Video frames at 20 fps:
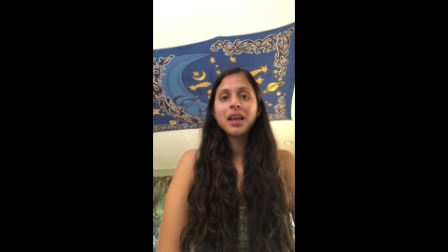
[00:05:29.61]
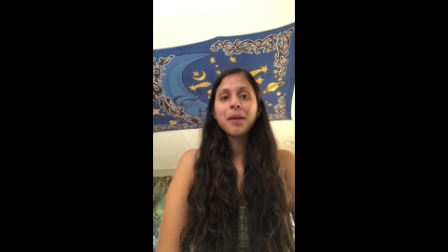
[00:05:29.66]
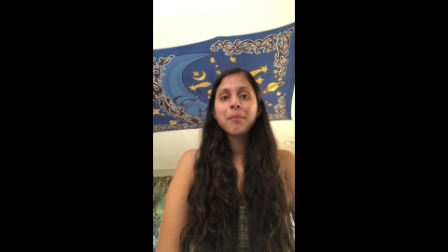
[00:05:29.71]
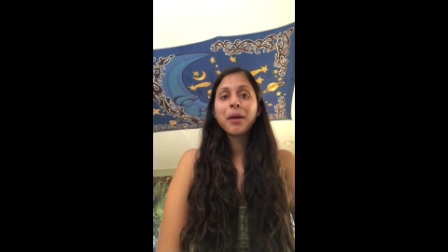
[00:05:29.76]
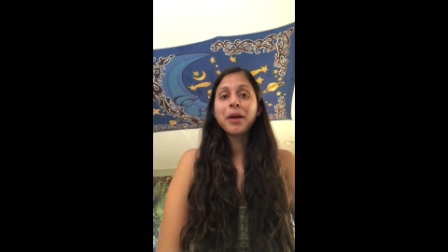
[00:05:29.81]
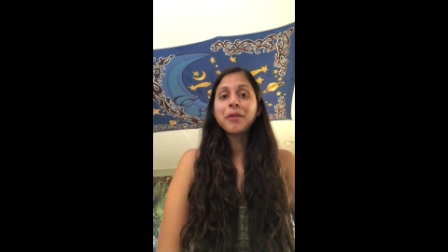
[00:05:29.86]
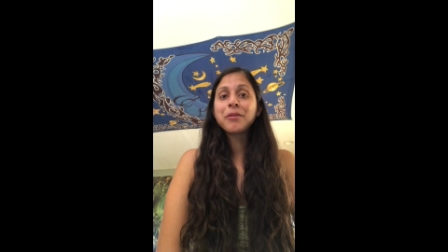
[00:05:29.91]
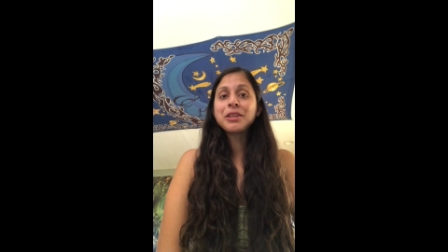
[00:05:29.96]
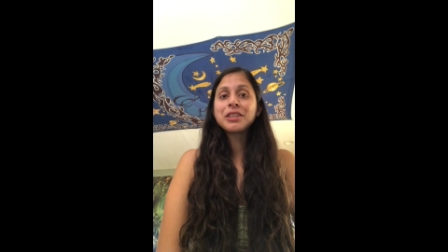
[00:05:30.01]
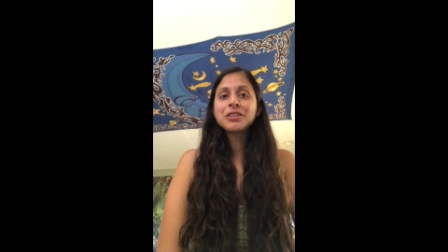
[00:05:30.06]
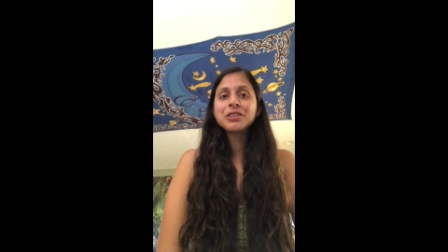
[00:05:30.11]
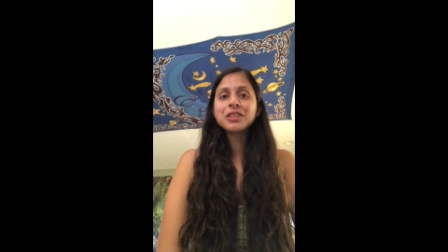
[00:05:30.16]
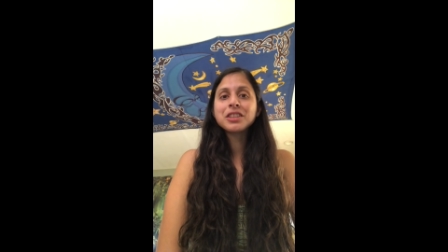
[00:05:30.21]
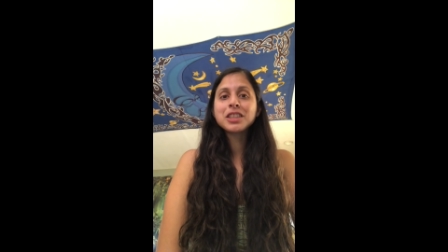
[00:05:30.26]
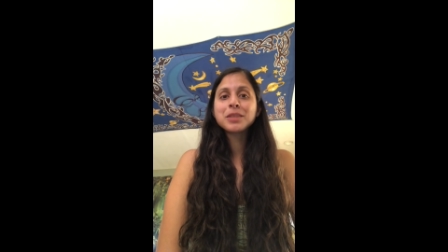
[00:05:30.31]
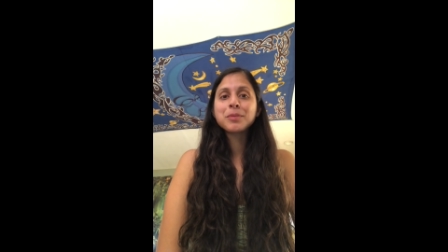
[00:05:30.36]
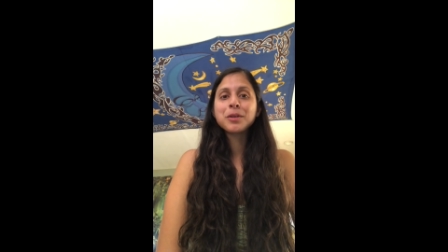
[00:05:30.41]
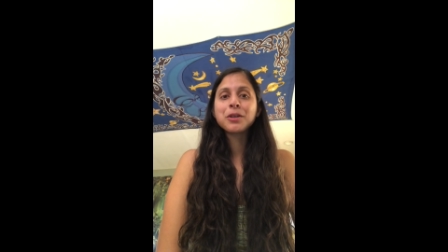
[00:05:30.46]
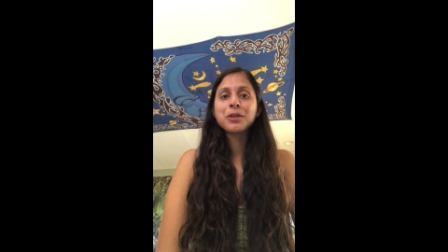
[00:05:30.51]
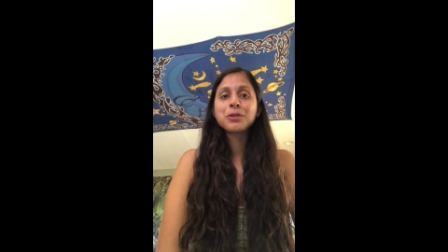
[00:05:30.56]
My research
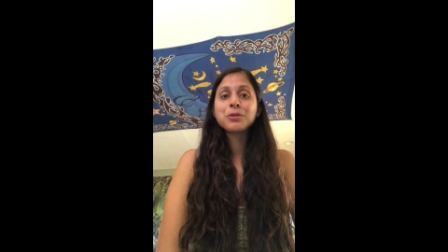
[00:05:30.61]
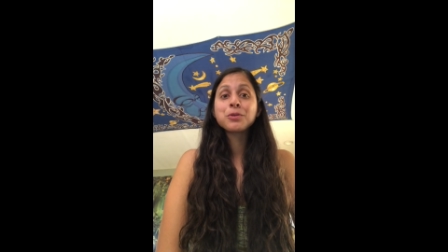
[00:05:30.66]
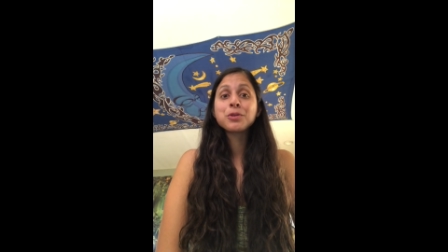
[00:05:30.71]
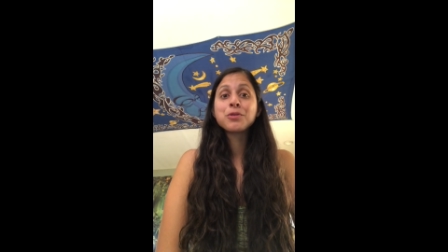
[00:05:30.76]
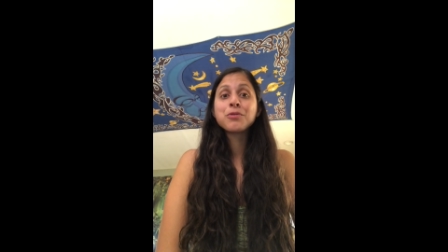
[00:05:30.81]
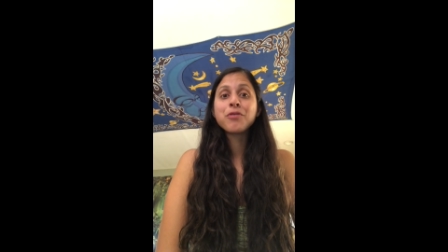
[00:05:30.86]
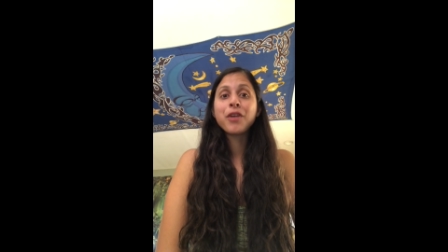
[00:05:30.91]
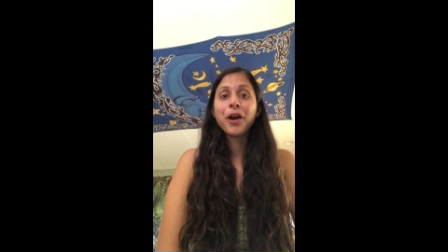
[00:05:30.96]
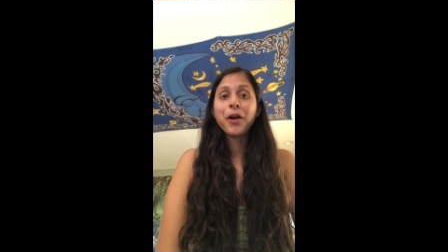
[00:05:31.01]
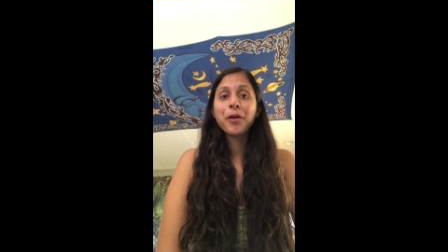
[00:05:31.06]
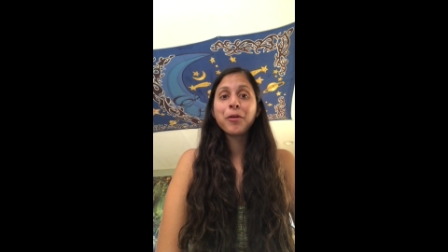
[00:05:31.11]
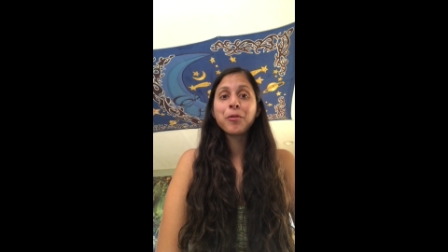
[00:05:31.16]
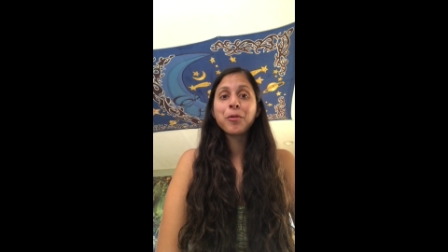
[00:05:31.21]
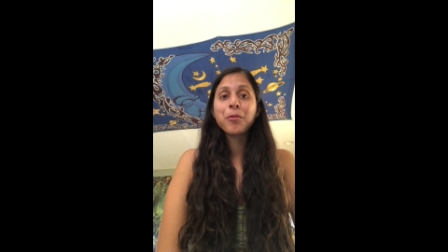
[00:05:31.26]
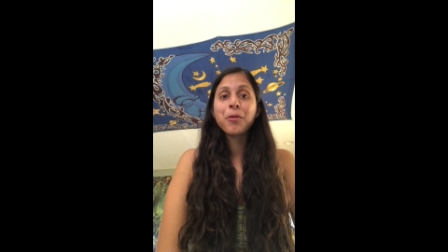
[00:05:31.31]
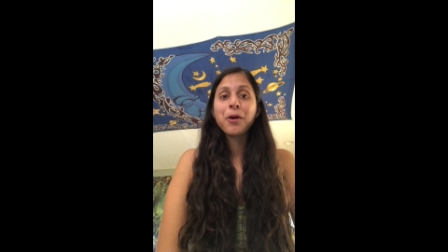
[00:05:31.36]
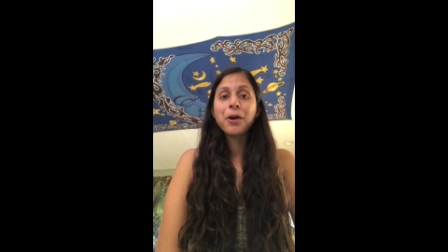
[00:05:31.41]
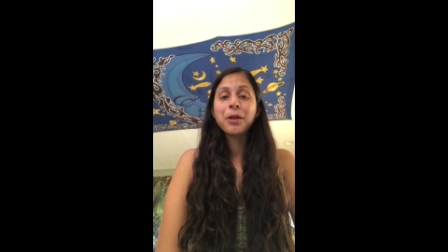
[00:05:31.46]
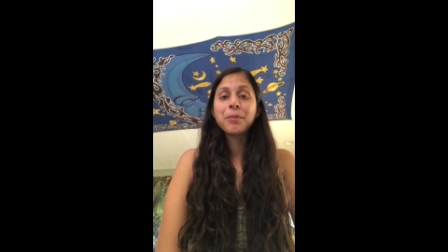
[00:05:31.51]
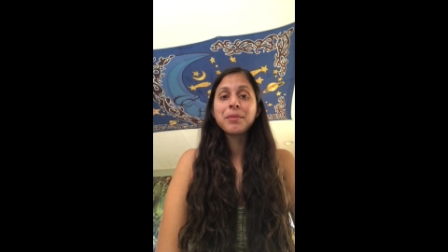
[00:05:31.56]
experience was very
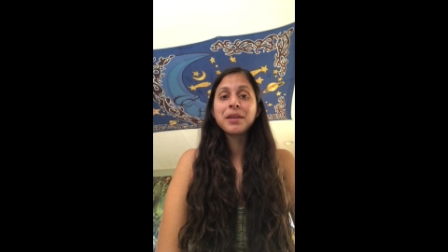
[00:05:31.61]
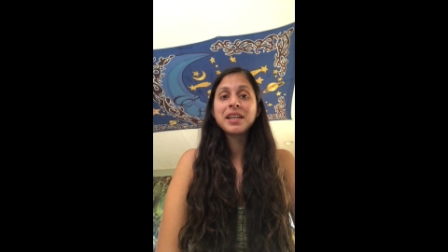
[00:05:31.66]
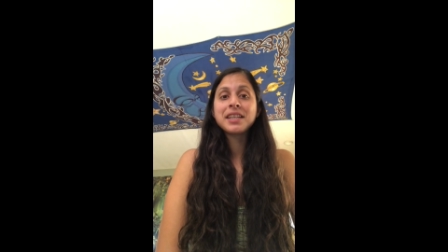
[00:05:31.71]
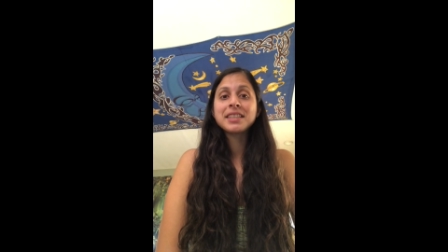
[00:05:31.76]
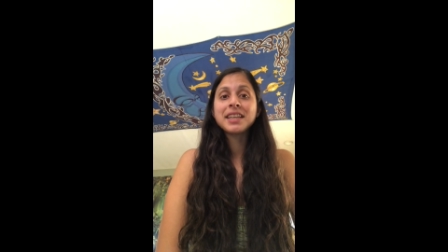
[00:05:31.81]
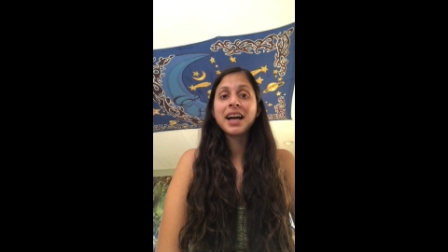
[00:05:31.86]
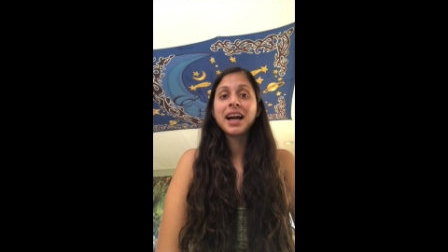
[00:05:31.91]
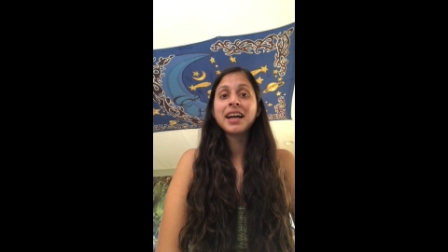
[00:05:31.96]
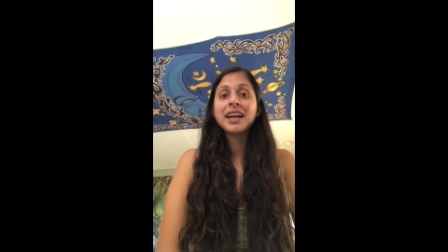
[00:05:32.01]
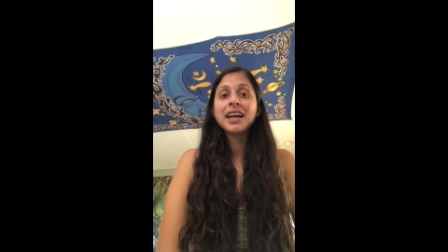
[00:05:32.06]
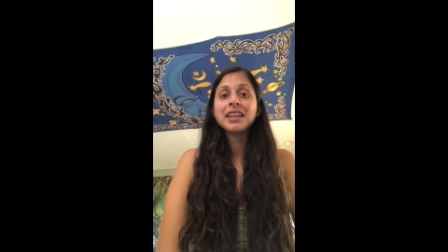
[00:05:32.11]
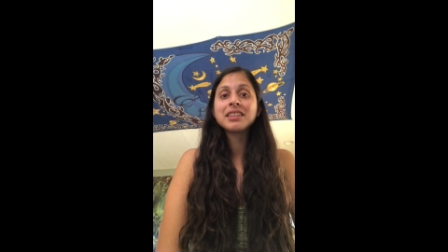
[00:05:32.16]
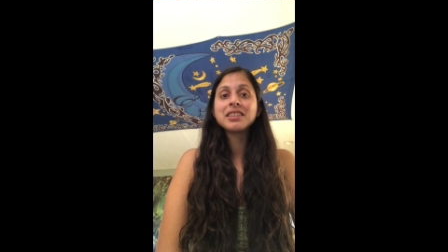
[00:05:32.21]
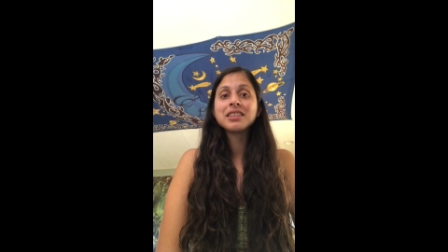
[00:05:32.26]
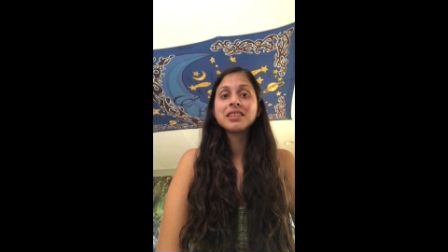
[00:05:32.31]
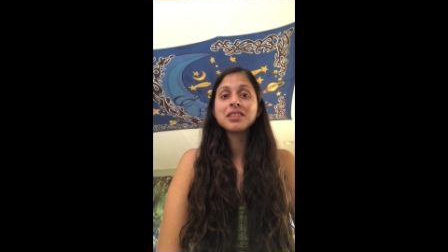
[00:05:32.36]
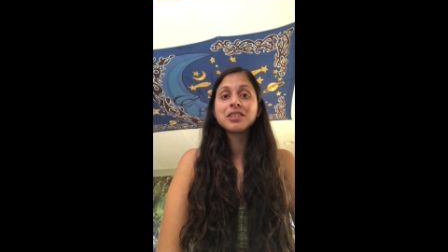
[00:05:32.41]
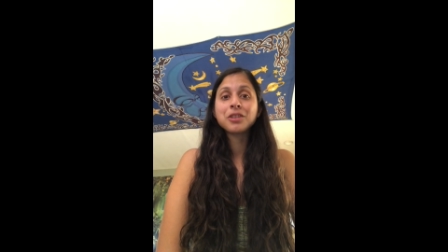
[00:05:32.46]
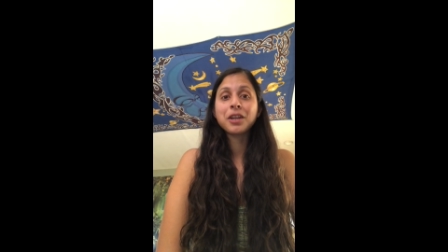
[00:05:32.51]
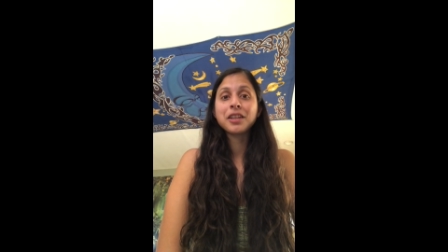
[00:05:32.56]
rewarding because I got
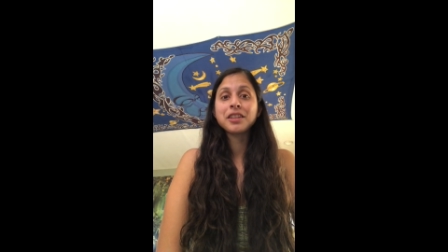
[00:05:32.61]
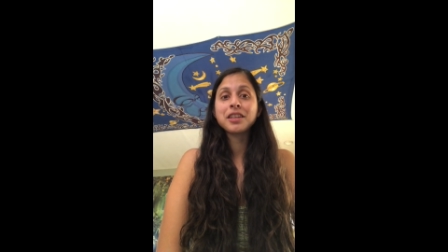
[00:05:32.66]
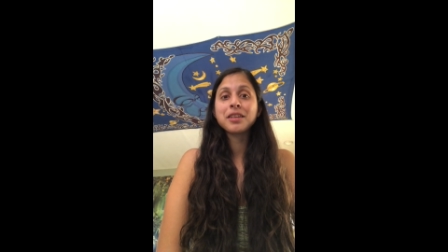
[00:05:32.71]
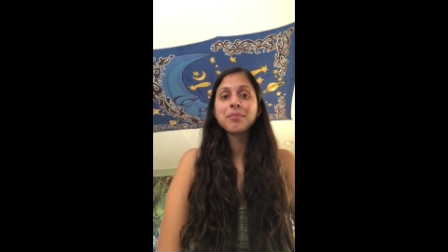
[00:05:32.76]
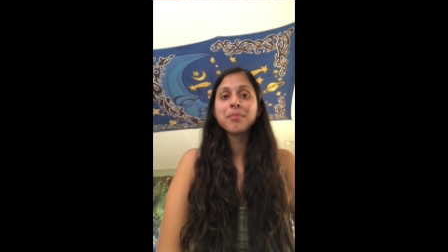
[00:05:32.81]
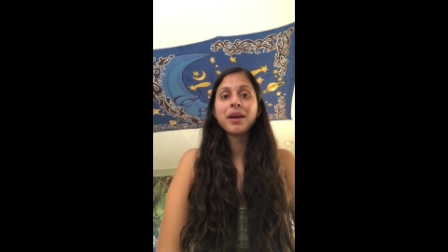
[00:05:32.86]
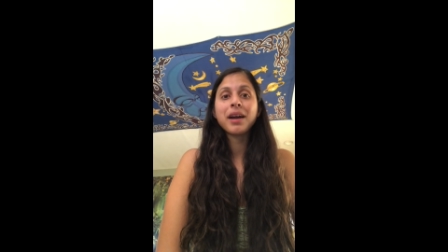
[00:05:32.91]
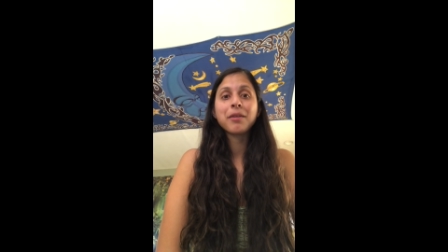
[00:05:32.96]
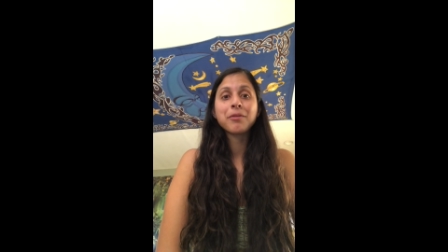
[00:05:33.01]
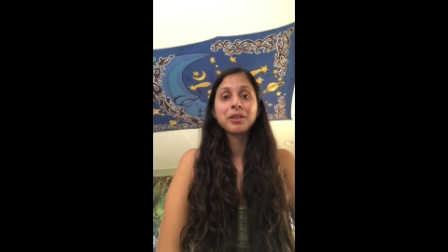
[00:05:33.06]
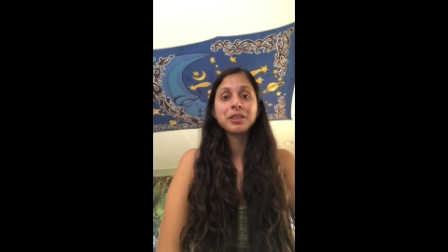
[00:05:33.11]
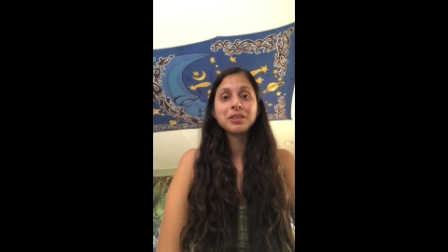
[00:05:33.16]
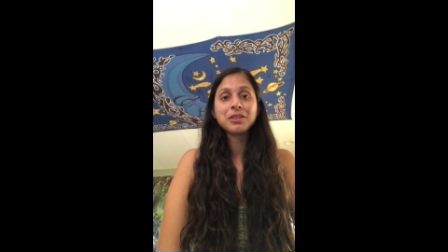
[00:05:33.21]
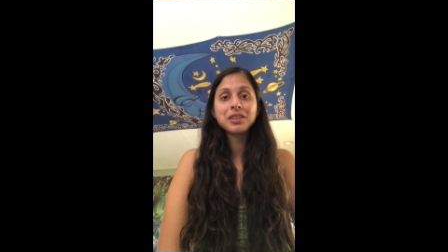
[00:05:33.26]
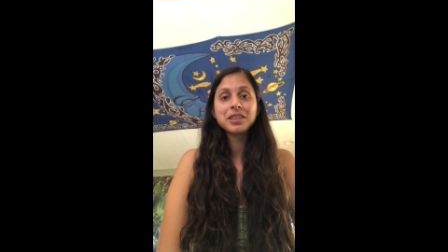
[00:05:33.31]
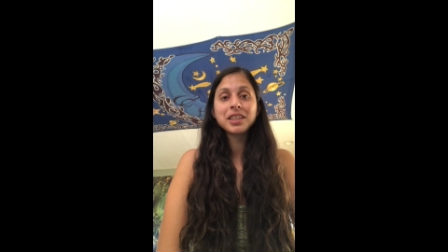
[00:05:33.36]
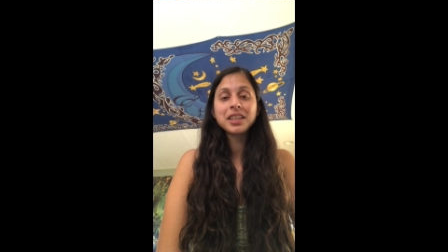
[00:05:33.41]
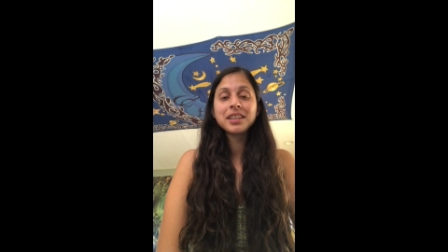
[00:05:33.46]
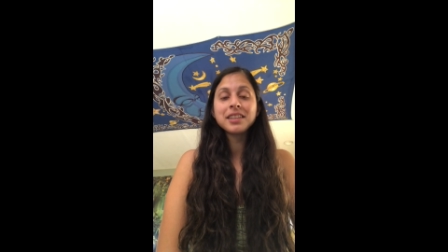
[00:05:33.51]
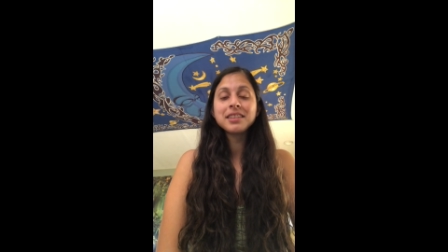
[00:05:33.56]
to strengthen my
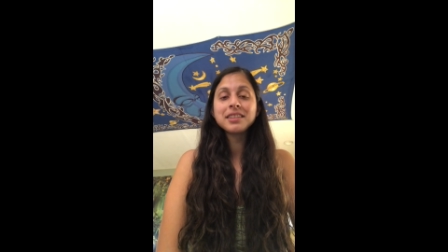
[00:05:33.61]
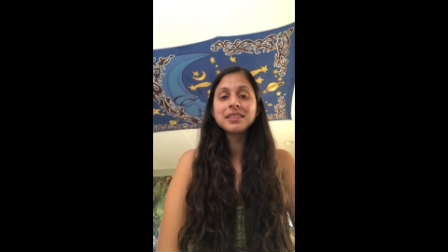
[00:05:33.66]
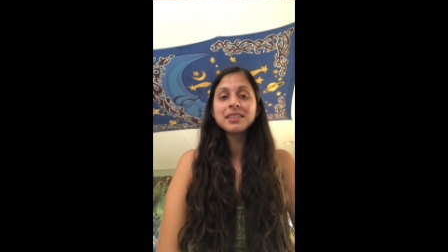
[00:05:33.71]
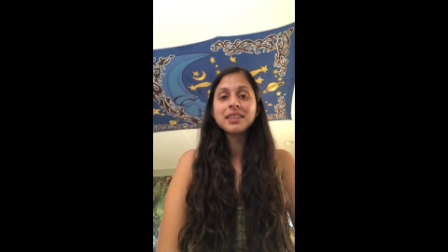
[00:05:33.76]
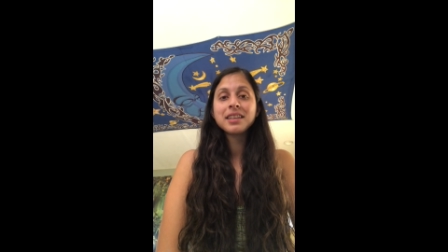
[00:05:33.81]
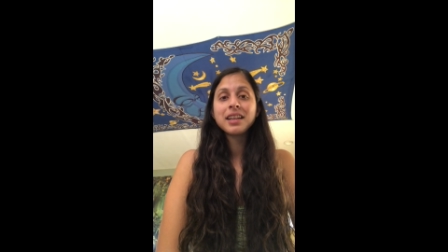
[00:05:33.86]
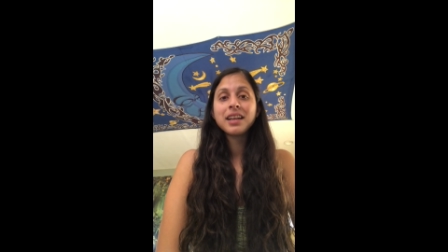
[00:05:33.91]
research skills,